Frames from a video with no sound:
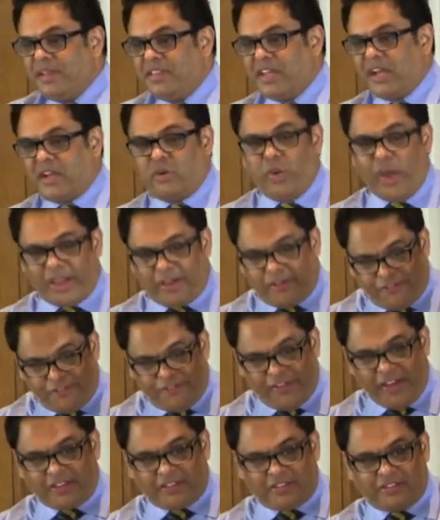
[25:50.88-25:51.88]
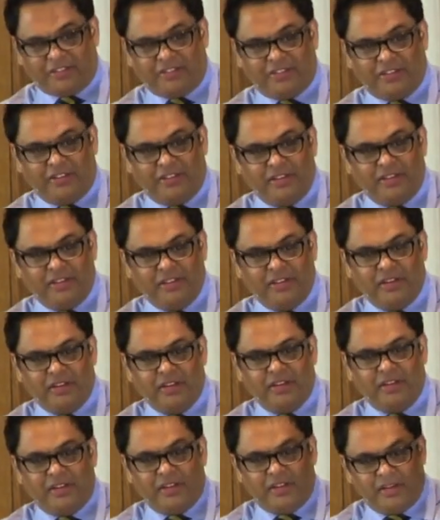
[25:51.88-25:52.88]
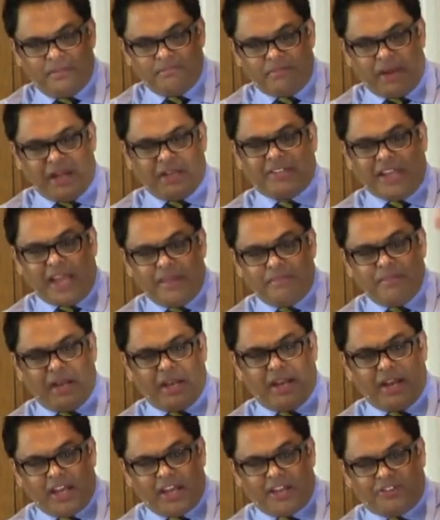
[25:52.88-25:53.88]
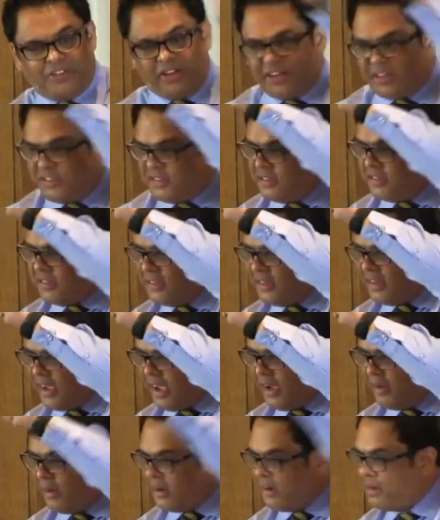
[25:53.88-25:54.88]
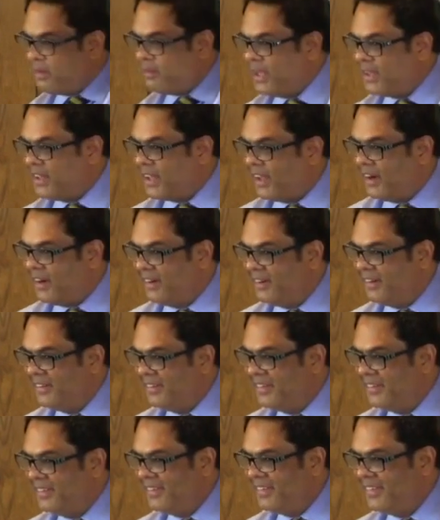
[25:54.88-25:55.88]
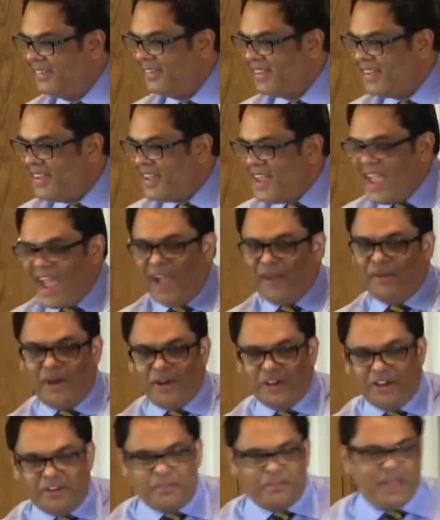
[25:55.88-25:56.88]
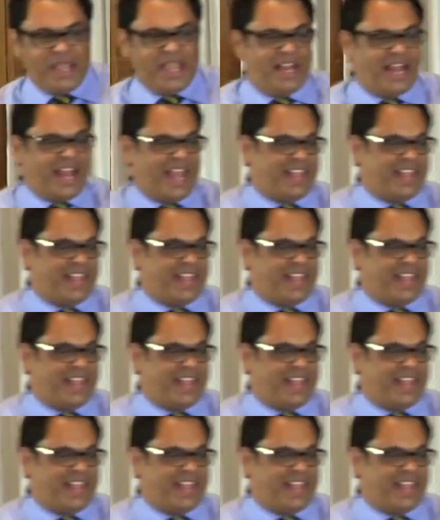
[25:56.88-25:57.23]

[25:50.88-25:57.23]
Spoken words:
The quick fix, multi-millionaire church. I wanted to be there. I wanted to be